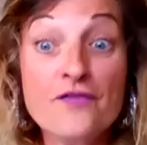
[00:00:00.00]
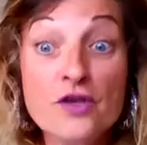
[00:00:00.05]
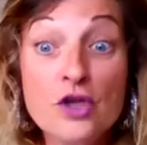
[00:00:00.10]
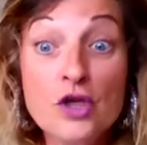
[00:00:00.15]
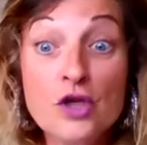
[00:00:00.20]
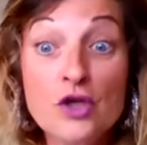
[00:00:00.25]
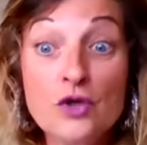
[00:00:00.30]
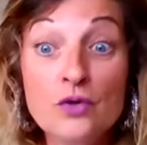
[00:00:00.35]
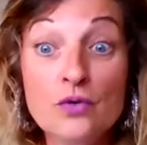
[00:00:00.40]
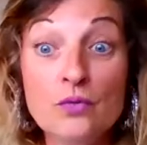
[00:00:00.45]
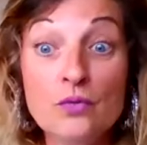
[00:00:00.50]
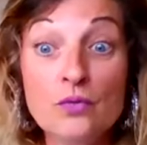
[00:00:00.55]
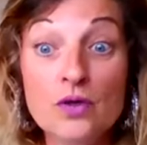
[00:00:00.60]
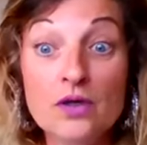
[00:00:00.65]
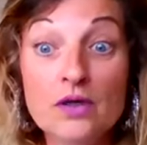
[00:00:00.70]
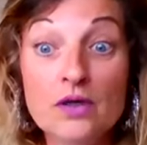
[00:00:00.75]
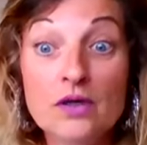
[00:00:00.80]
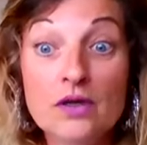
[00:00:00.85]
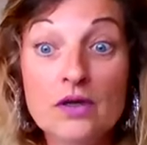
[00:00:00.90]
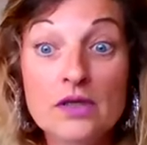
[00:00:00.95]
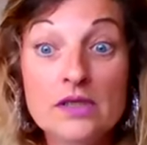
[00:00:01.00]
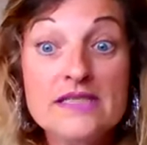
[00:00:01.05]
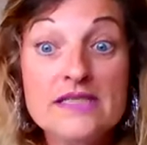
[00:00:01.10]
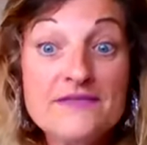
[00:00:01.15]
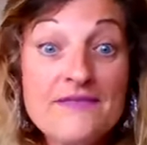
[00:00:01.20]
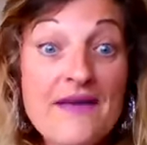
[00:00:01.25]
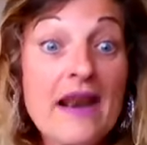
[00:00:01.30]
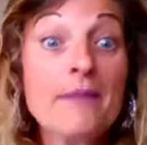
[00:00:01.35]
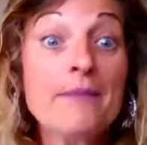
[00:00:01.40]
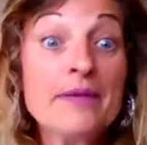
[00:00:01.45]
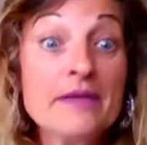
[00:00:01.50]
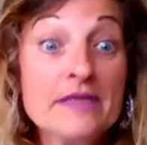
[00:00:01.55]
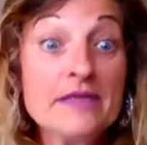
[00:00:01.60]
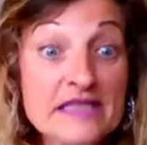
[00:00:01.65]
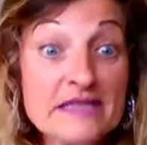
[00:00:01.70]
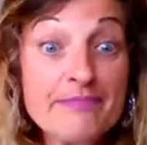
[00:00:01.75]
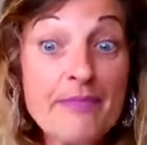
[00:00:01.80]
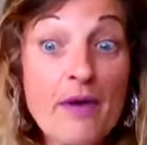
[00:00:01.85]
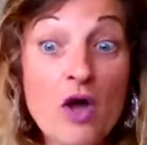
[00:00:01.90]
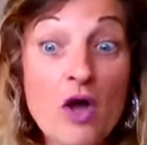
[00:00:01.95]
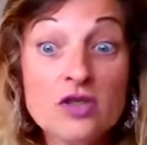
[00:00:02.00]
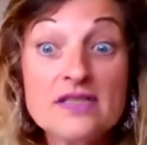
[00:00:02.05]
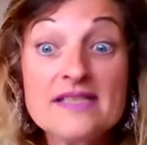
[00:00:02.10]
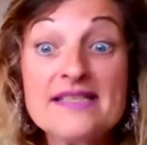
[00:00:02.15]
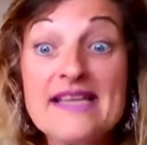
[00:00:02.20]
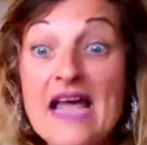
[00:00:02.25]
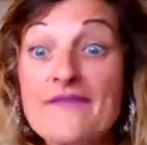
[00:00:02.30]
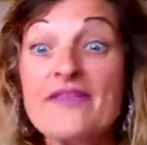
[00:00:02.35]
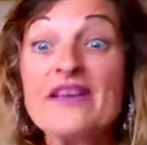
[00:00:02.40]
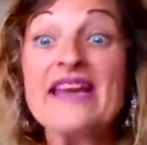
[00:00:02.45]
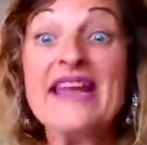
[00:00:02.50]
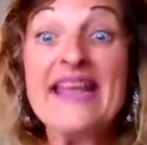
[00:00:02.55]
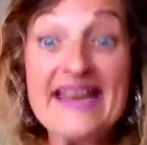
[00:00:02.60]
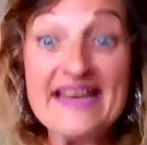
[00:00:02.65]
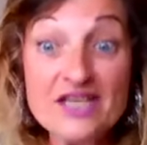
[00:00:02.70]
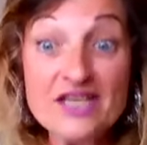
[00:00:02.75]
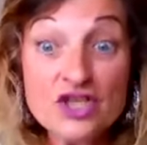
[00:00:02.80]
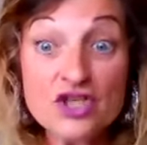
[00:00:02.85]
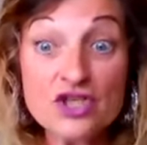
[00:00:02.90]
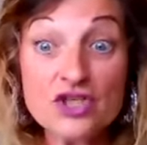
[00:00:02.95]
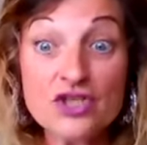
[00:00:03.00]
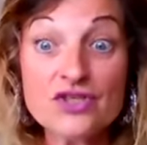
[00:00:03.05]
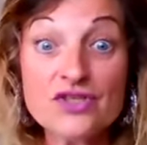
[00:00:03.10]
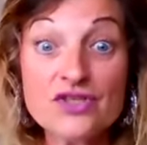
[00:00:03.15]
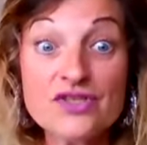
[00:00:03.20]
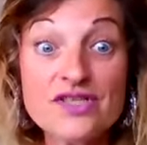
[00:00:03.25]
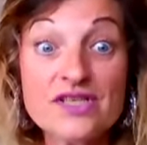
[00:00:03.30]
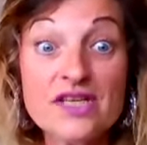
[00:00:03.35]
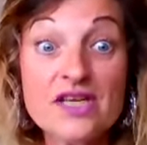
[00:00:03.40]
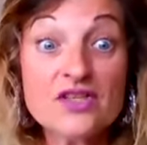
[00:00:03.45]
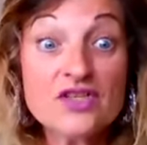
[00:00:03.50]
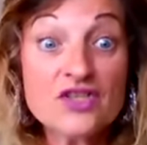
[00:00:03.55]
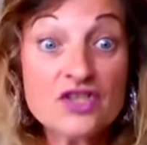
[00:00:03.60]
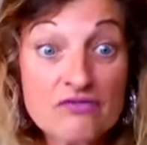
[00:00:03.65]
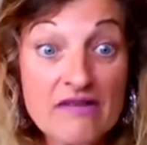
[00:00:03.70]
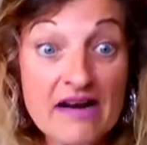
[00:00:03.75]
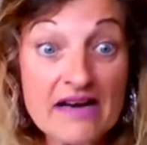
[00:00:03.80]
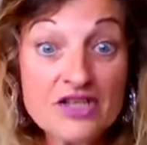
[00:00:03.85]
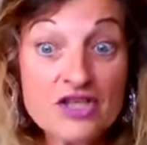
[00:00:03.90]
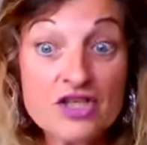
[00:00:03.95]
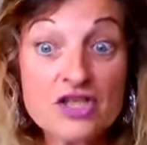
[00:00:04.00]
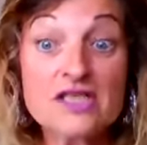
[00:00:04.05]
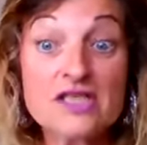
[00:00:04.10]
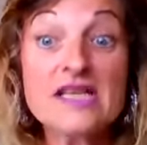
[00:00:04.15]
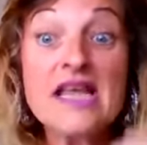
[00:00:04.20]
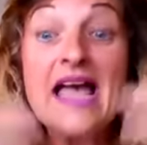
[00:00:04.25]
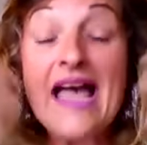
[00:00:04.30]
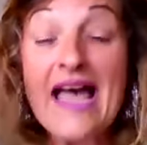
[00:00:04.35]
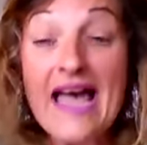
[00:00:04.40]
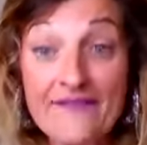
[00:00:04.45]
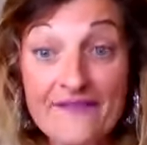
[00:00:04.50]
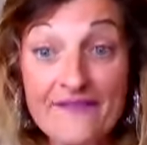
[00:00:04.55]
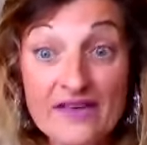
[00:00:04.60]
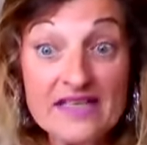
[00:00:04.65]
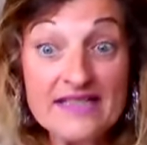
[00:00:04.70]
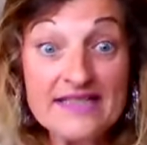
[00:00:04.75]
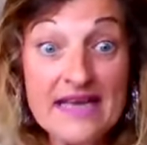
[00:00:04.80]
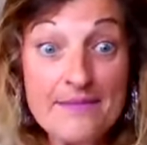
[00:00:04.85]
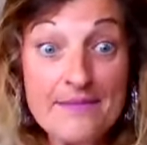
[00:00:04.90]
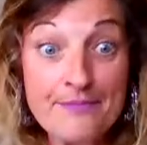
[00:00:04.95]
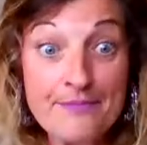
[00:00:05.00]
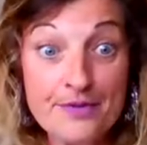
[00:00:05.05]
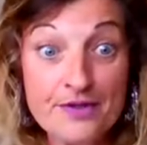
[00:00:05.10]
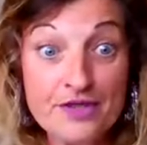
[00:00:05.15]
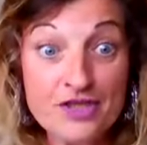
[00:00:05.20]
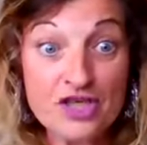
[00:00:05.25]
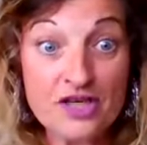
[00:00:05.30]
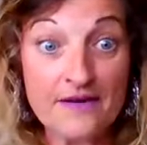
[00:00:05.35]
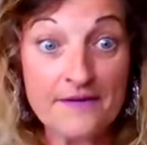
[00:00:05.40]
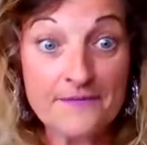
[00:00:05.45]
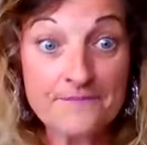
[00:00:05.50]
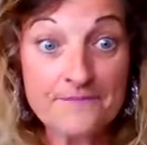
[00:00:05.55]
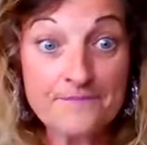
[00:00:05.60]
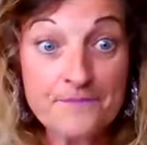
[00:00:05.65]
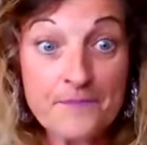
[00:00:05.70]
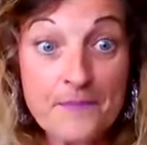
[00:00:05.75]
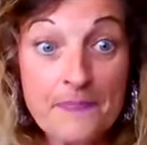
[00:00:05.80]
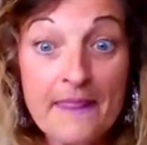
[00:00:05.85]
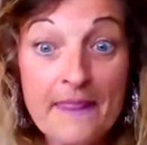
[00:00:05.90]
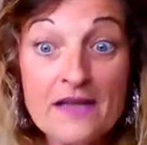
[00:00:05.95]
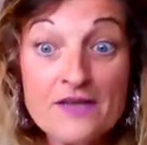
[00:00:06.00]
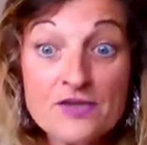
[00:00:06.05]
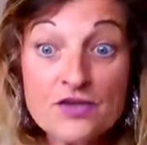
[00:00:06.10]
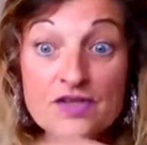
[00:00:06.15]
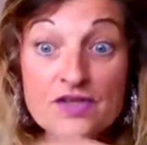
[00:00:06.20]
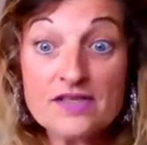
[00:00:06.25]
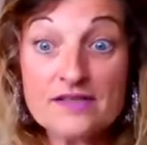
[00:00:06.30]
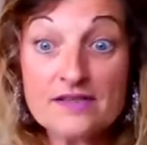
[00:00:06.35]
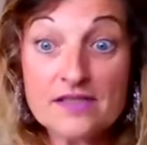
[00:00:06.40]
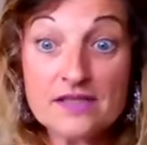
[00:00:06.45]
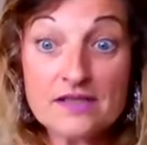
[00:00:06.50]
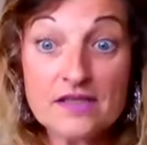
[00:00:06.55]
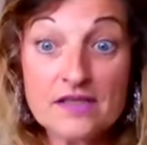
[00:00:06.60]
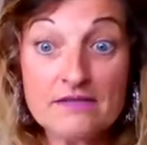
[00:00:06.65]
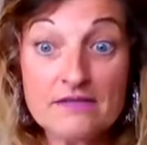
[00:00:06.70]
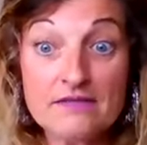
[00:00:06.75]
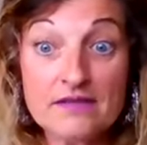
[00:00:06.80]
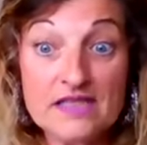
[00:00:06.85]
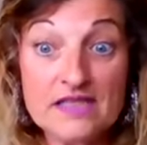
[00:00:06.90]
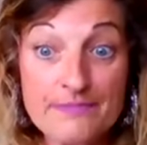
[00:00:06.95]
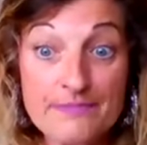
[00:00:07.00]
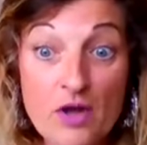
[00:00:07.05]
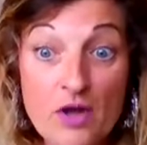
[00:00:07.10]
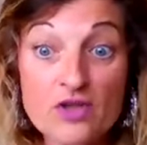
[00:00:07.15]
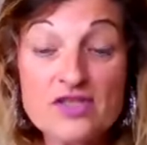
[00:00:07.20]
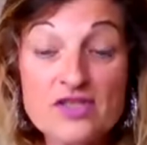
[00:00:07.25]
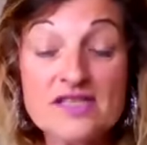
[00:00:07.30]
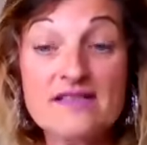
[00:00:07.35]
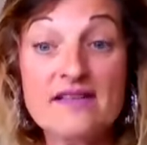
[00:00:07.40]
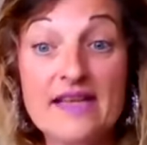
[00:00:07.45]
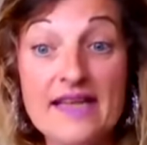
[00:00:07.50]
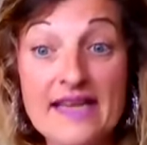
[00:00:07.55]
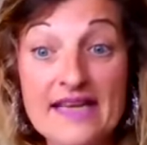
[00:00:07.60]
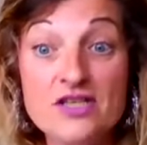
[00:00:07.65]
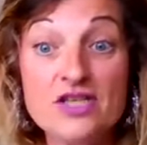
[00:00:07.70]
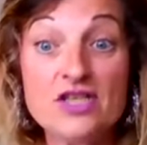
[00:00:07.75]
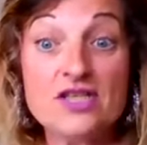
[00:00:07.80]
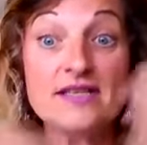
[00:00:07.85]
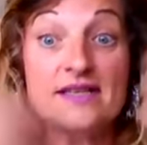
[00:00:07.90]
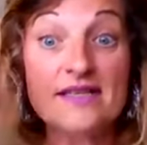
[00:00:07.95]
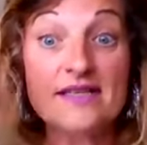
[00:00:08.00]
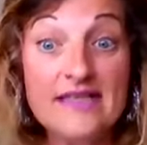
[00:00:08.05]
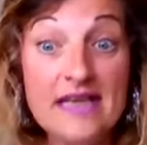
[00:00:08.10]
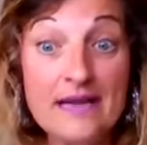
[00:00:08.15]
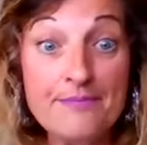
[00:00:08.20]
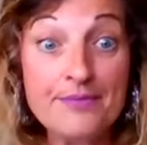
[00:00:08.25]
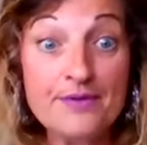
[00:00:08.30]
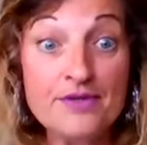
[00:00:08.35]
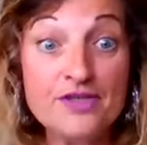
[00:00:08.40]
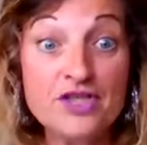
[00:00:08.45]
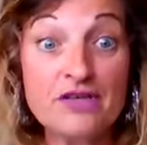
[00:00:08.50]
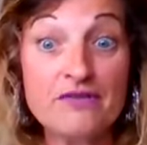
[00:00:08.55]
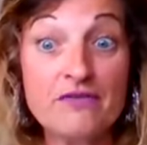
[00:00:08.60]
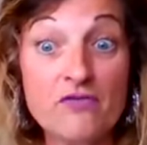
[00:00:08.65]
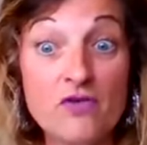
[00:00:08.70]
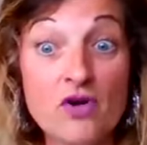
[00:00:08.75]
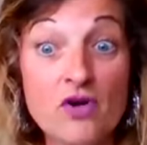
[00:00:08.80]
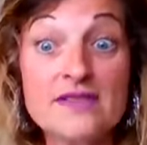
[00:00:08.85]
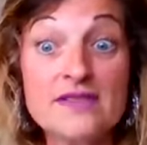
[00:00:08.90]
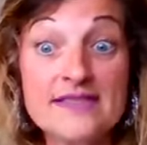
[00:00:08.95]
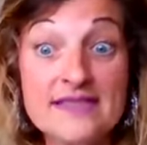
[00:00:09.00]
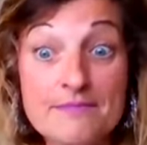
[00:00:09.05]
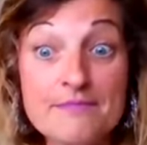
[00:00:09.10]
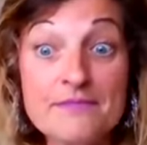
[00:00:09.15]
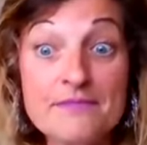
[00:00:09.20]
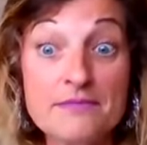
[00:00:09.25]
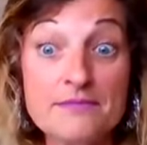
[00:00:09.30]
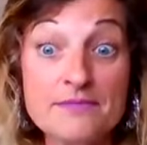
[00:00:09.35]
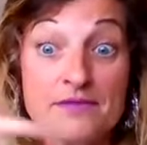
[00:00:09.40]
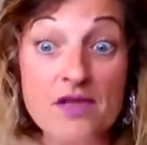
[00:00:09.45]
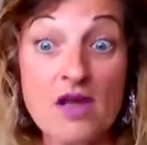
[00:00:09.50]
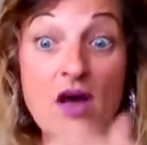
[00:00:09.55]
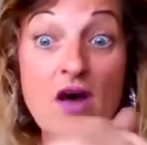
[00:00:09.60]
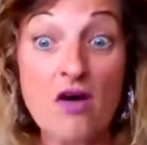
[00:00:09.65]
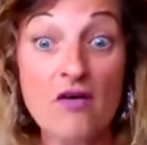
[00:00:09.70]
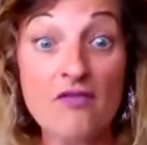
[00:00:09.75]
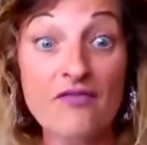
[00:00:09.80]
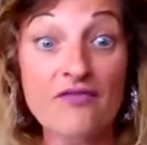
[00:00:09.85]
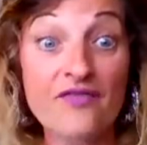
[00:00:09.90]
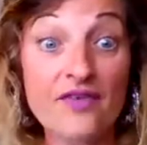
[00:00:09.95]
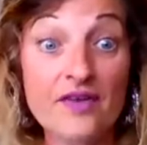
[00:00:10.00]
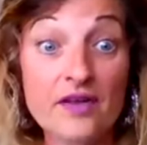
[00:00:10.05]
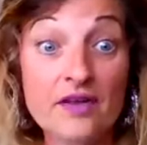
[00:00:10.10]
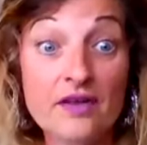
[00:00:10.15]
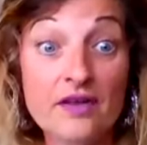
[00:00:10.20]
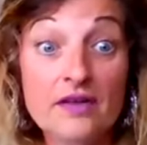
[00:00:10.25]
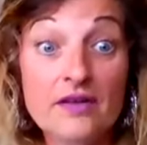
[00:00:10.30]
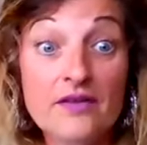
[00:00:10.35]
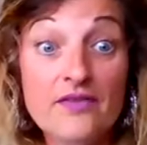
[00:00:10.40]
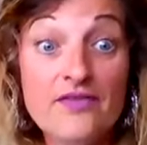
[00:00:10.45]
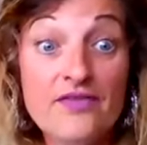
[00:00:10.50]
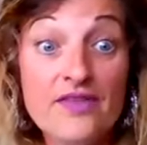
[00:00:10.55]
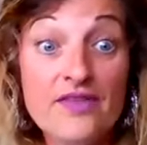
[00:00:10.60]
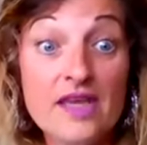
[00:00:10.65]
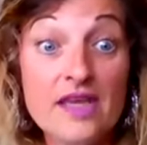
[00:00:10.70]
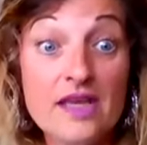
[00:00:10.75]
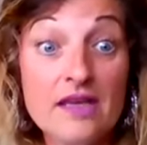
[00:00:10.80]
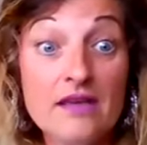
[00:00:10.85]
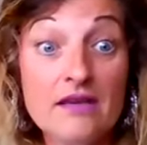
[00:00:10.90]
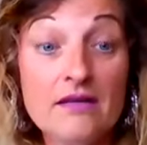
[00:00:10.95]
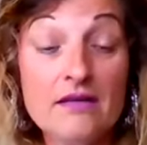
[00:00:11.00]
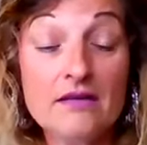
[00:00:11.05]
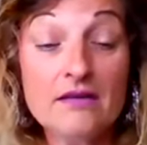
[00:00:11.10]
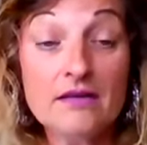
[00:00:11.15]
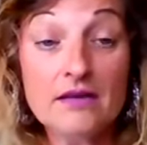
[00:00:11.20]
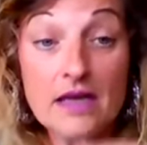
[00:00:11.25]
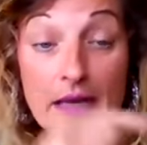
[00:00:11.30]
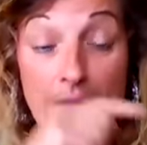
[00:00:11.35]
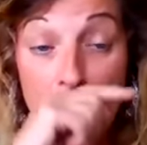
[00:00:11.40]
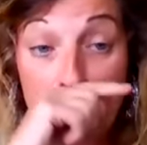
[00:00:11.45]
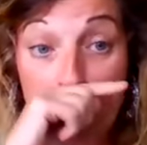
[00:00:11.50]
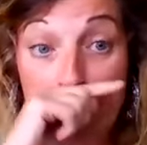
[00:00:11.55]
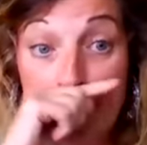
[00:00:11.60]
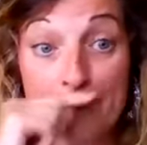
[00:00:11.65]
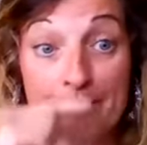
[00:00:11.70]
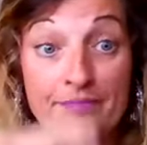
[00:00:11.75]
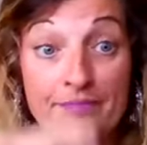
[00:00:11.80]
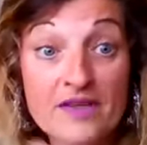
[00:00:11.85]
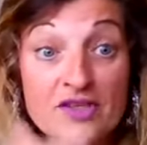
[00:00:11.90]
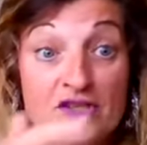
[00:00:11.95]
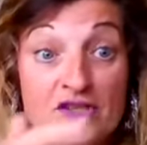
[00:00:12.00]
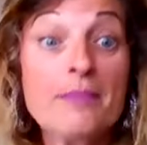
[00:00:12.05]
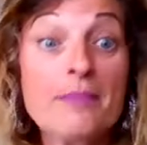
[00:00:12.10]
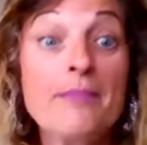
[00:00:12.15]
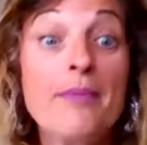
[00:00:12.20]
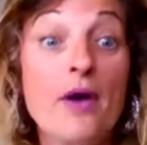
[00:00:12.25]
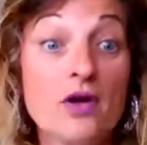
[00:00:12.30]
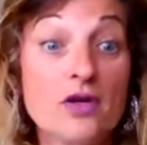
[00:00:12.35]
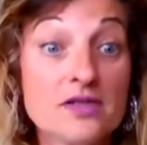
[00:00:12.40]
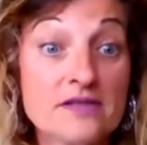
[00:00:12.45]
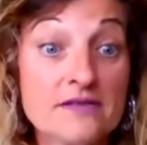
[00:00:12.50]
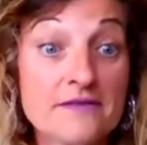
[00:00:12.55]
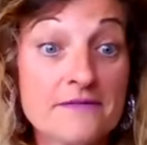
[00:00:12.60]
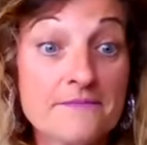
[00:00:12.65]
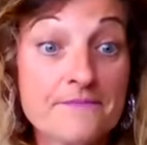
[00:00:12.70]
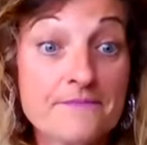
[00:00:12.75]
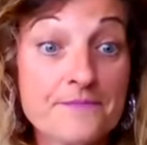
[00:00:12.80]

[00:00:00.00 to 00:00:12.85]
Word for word: you developing spots, having itches, scratches, having a temperature. So there's the, the, the spots and the itches and the temperature are all symptoms of the um, the chickenpox.